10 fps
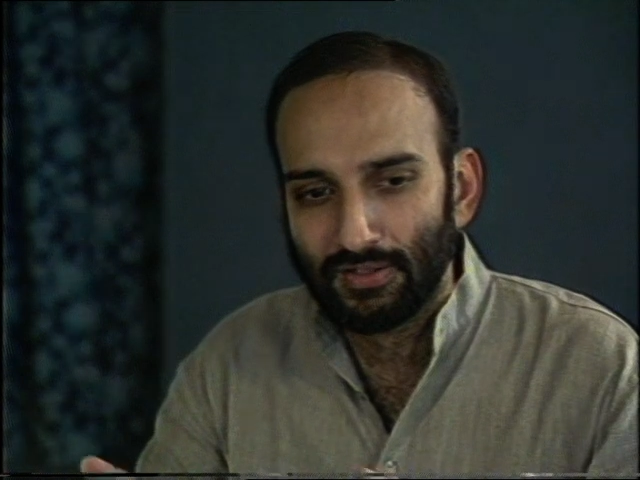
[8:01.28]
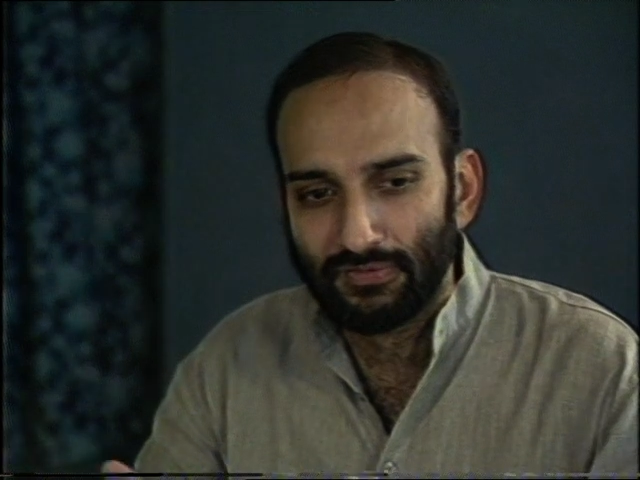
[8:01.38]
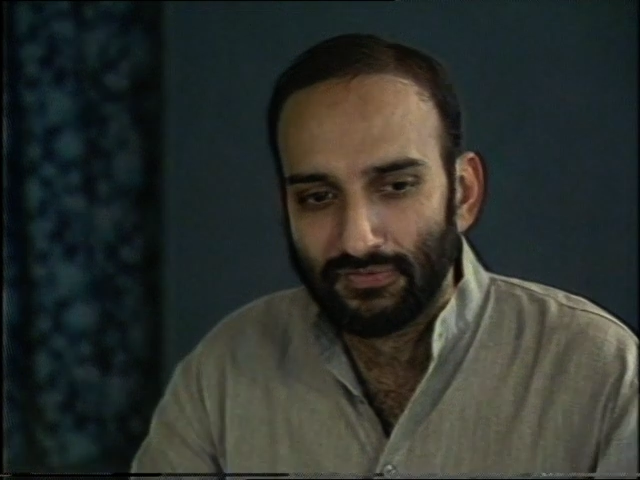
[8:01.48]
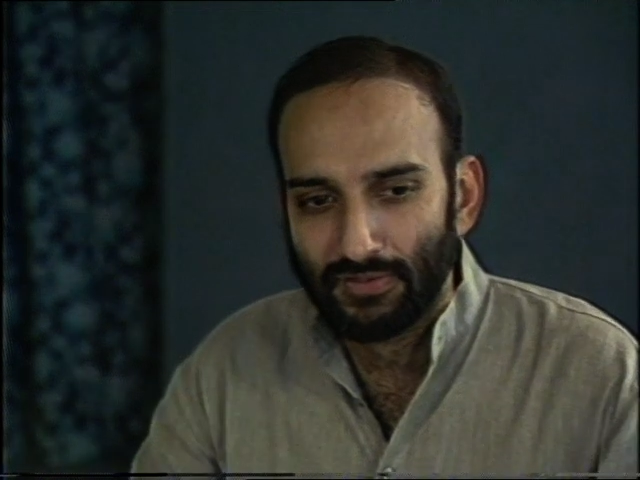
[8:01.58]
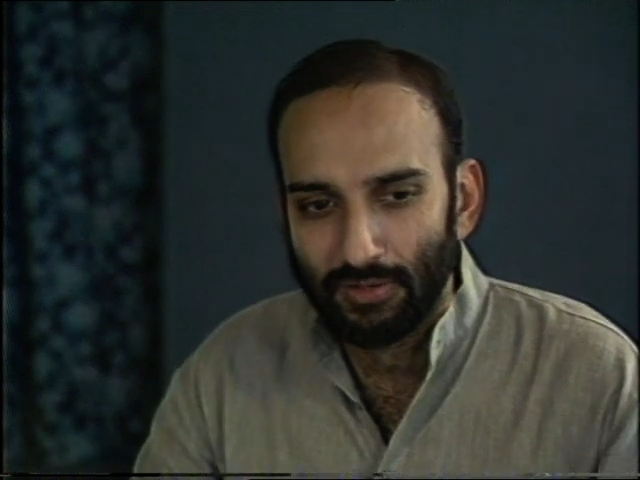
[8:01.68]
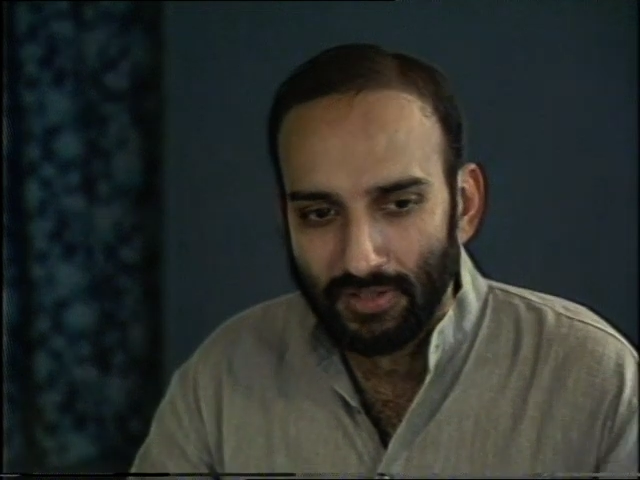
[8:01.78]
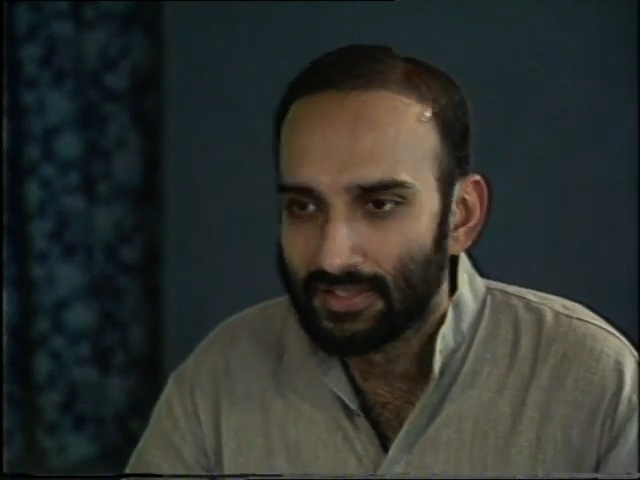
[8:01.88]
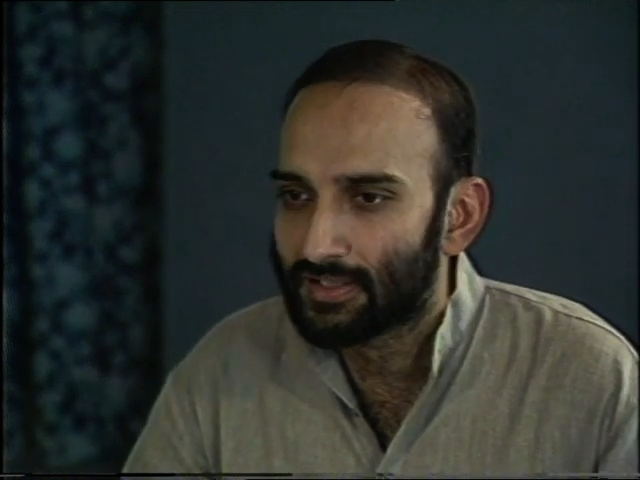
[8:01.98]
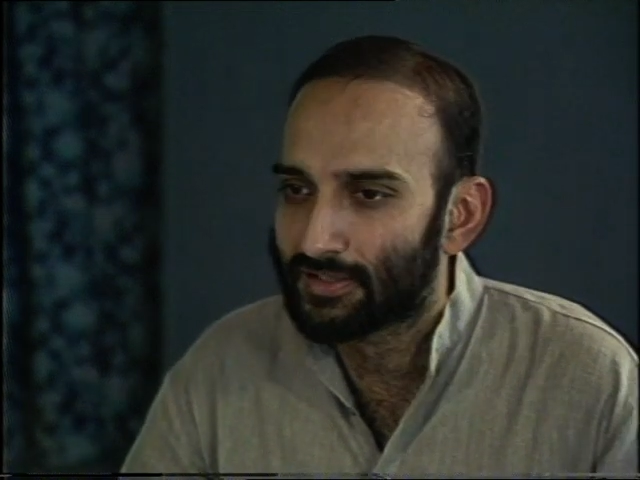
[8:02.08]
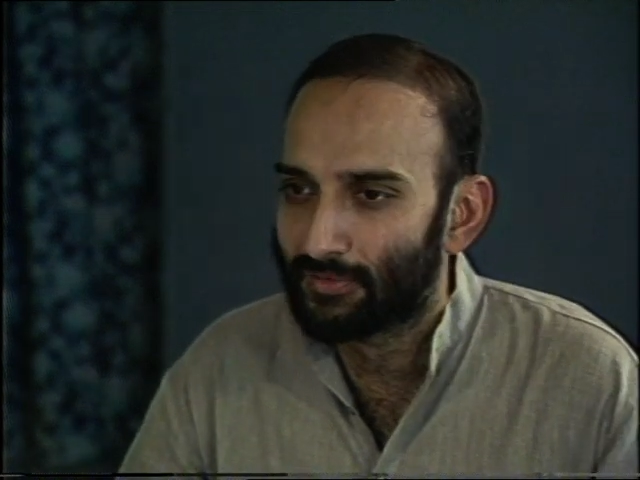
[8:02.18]
of
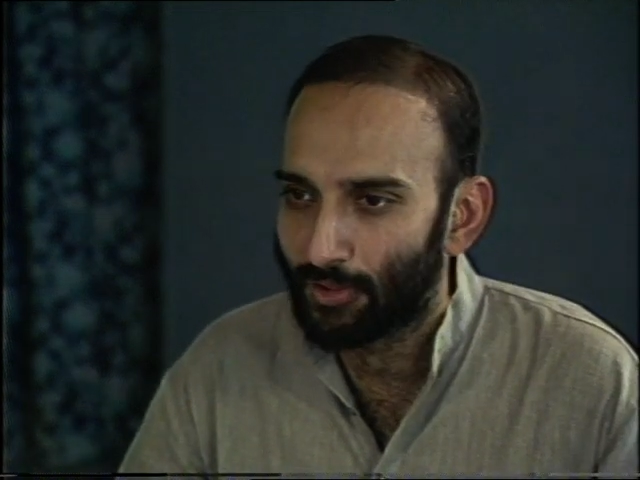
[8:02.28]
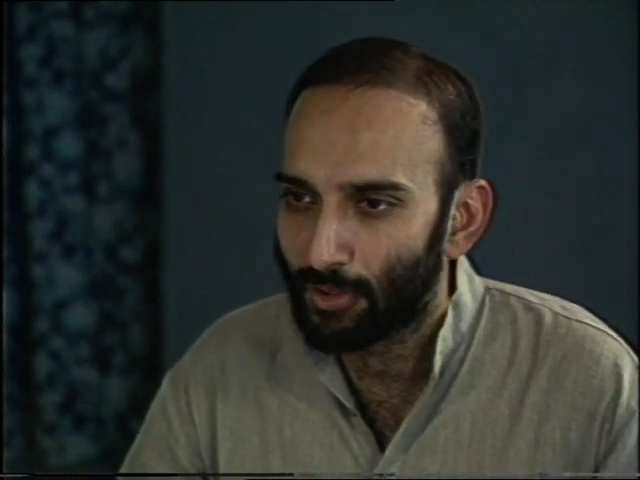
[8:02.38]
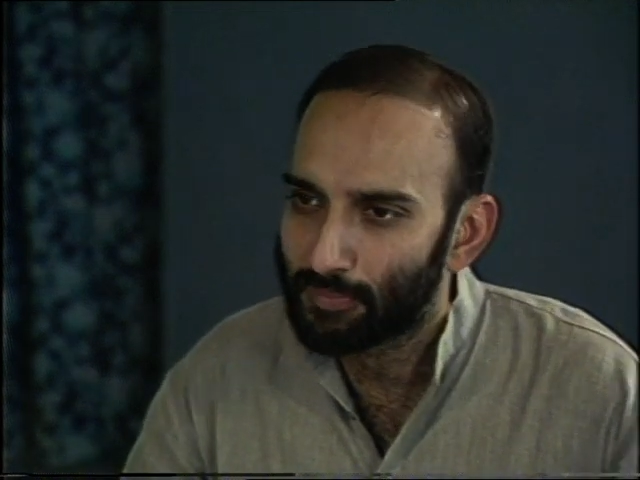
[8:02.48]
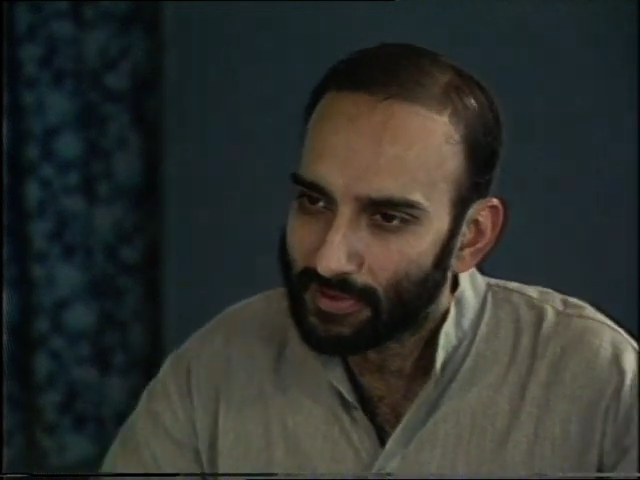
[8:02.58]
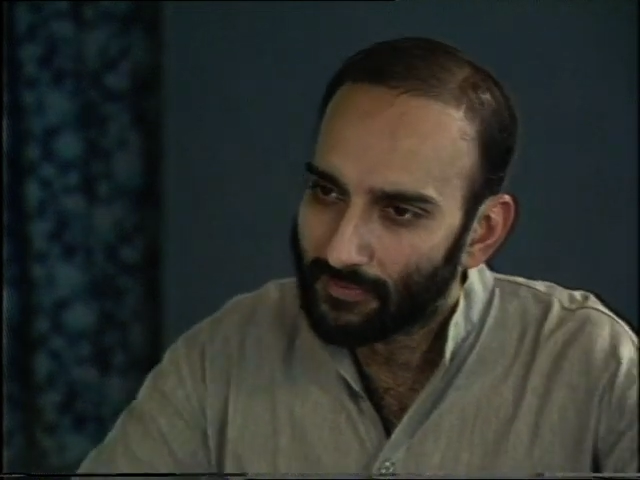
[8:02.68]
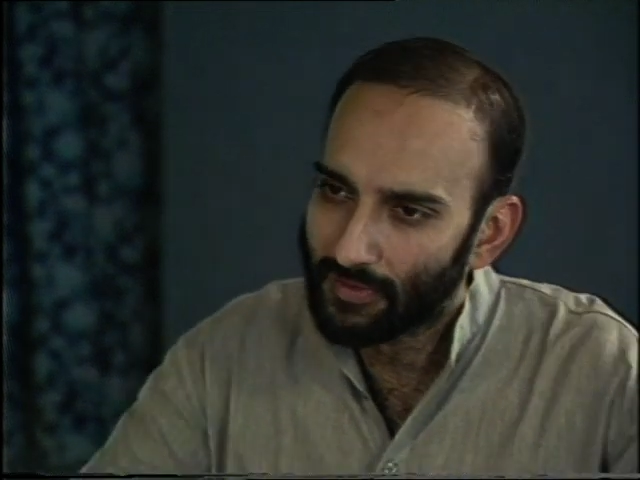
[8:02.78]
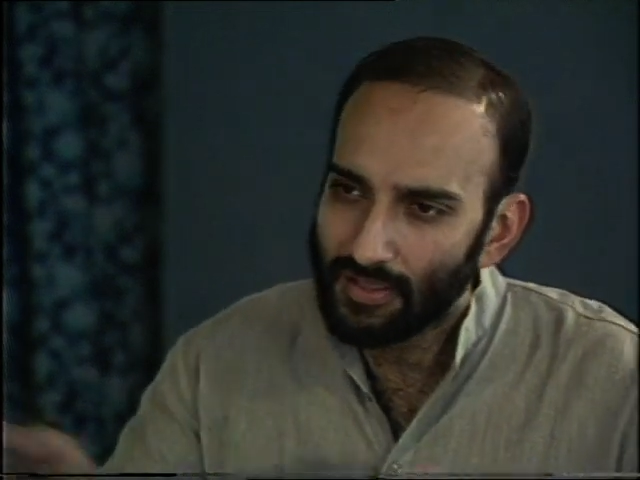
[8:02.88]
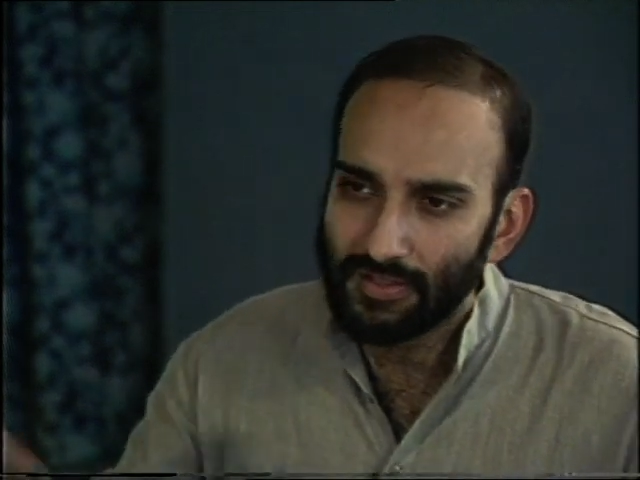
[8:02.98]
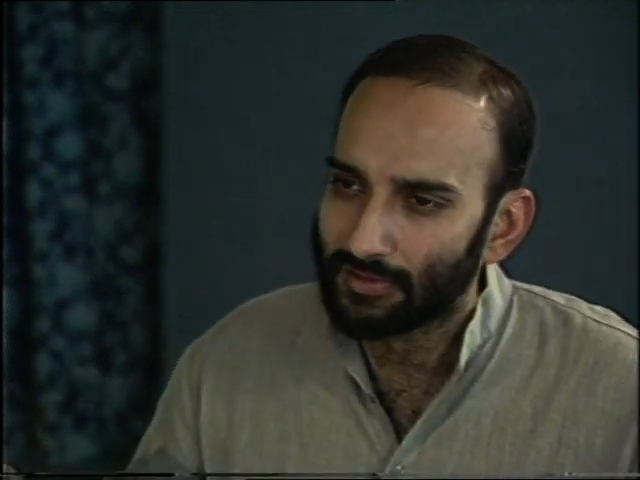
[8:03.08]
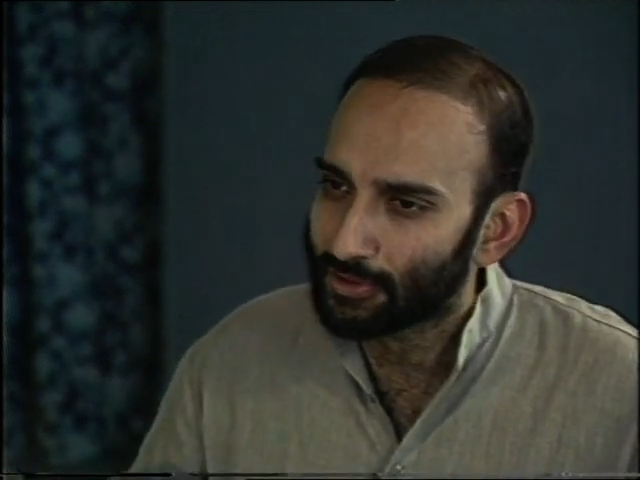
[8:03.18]
oasis of hope in a
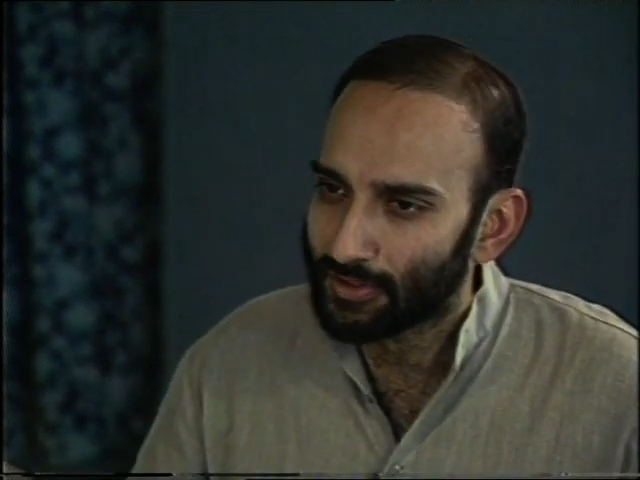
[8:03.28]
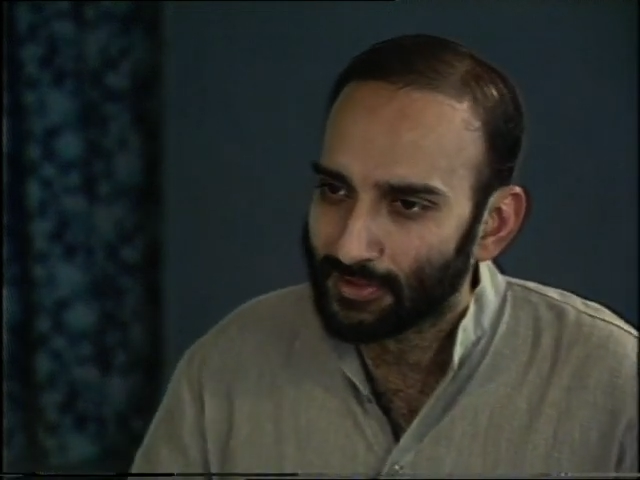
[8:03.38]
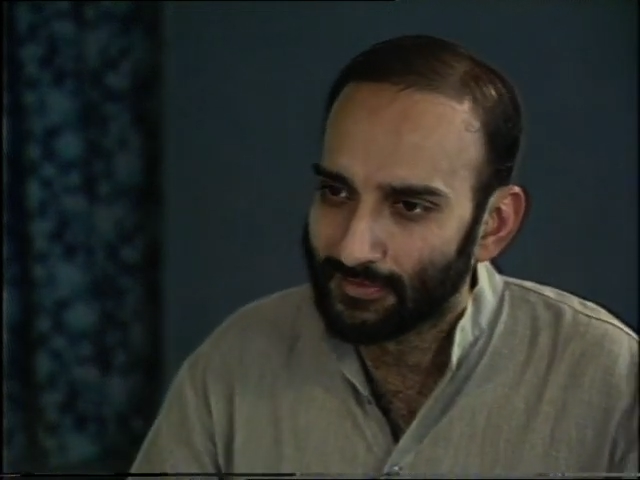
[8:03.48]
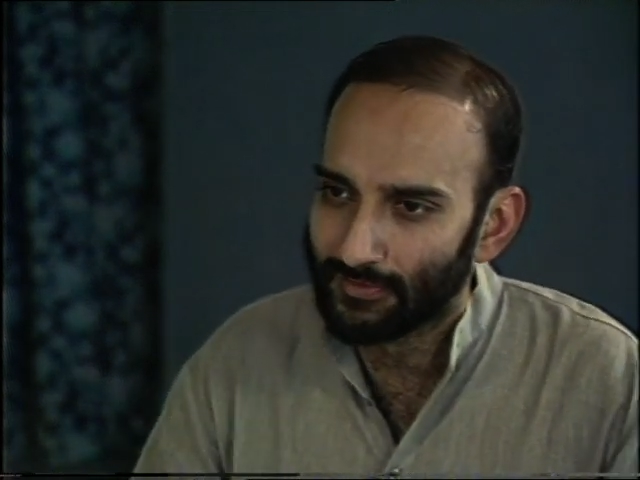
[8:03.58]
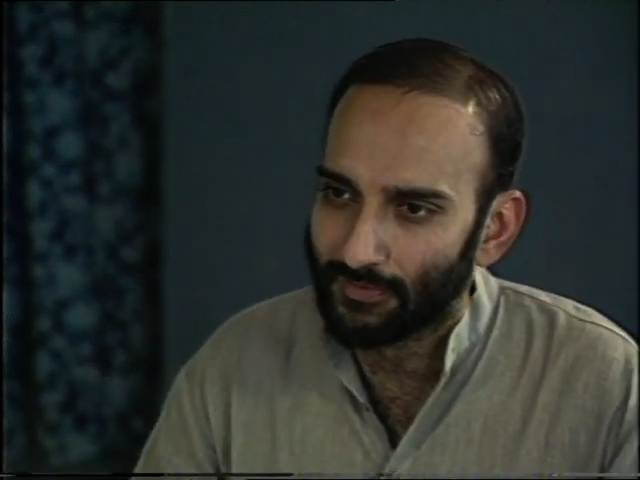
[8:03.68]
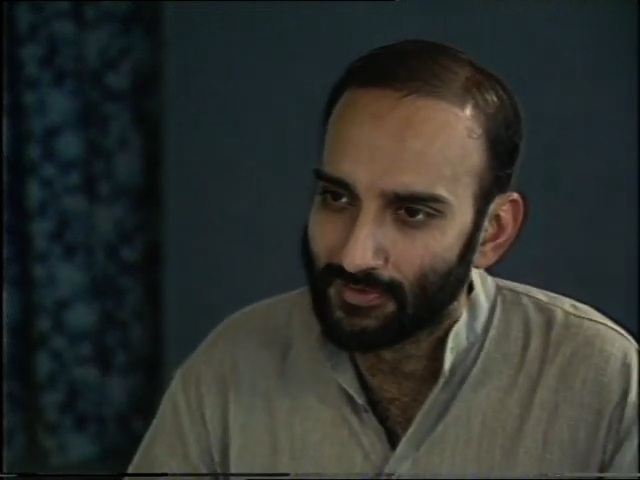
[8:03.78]
vast ocean of